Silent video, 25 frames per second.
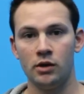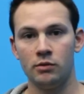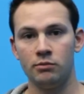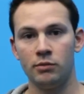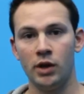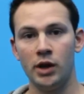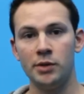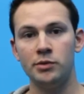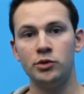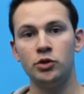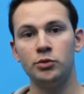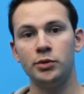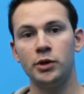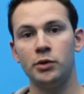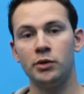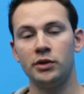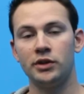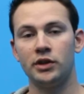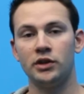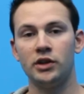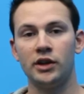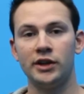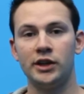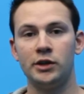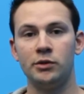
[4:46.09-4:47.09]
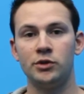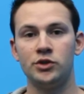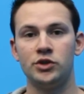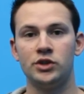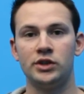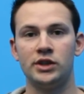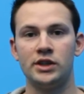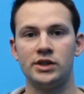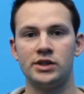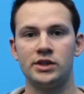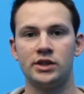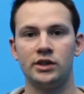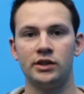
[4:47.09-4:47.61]
Maybe you'll be one of the lucky ones
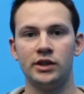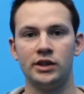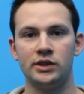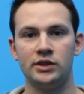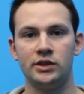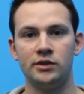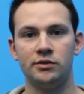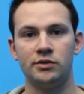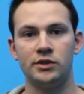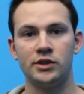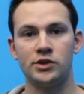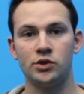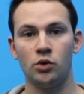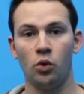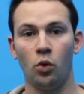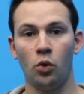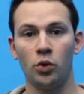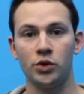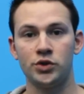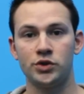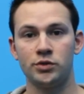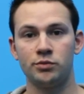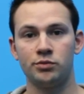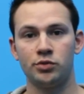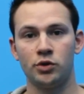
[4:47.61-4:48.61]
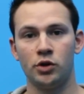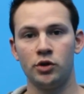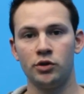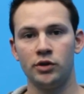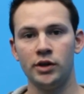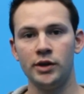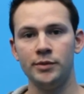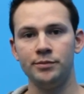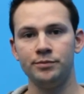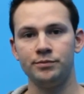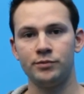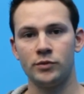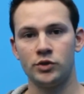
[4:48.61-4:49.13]
to get selected for this awesome
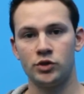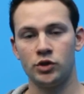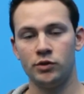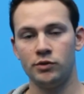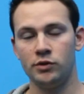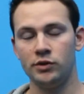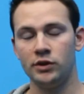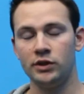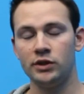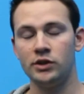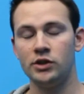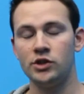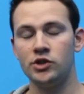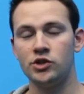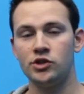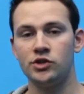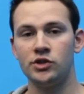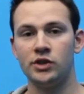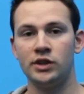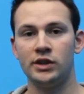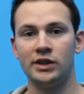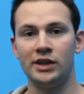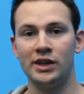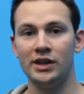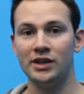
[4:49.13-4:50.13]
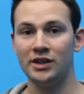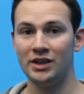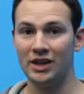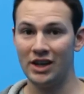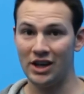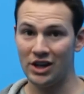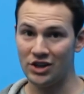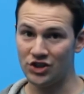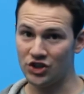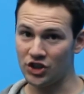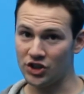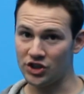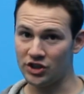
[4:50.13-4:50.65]
program. So if you think you're interested
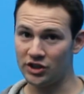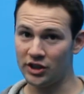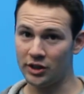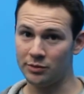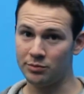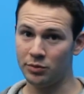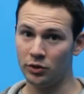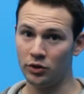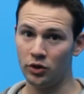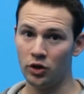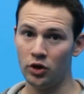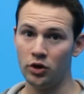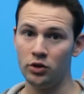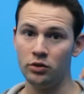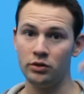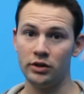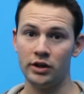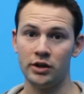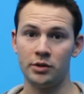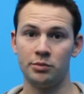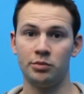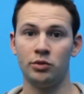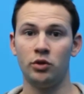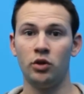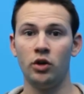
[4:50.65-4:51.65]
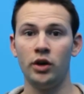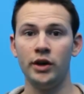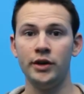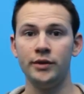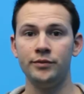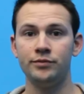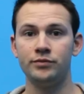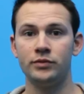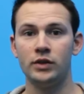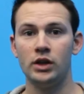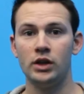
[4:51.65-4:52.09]
again, just click below and apply.